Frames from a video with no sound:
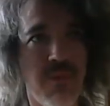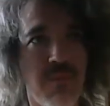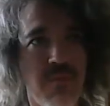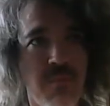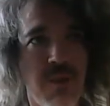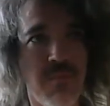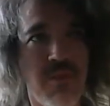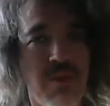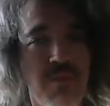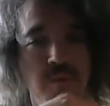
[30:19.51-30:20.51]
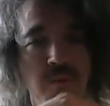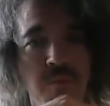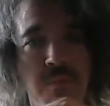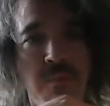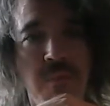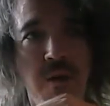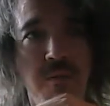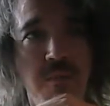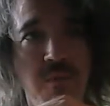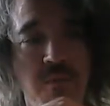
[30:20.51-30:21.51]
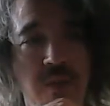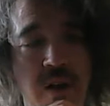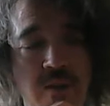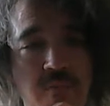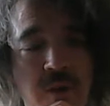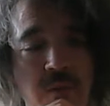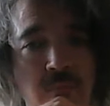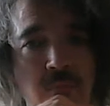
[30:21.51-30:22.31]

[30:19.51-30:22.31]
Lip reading: sometimes how you survive. But